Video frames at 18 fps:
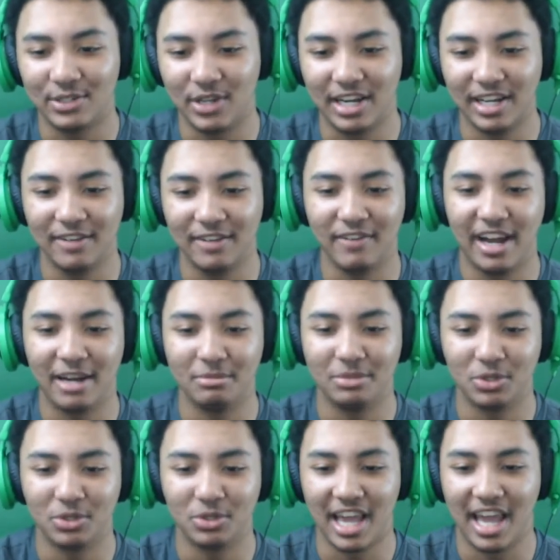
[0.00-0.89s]
try to invite
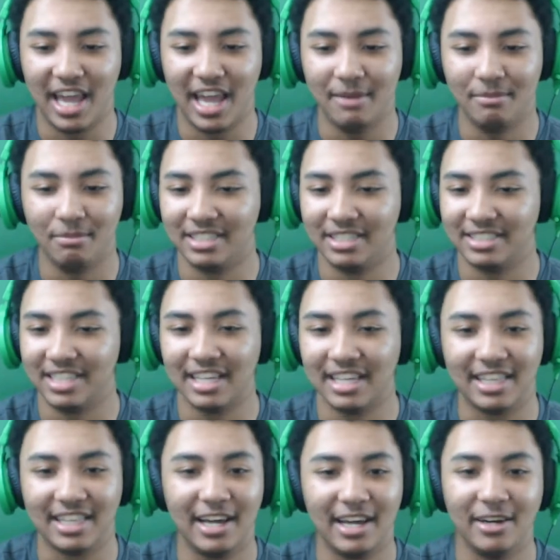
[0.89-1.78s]
him to a game, but he's
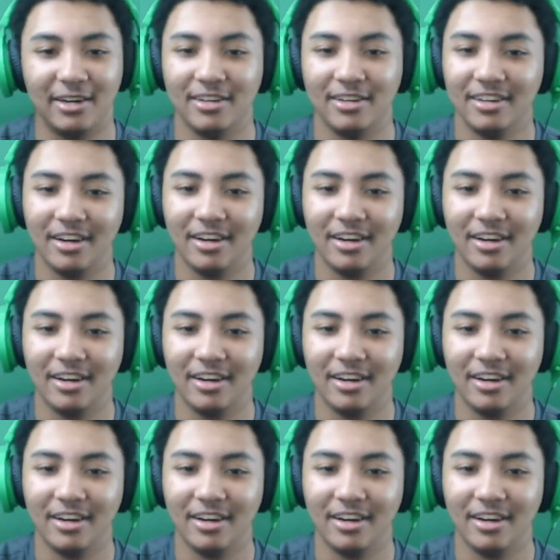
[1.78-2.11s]
not there.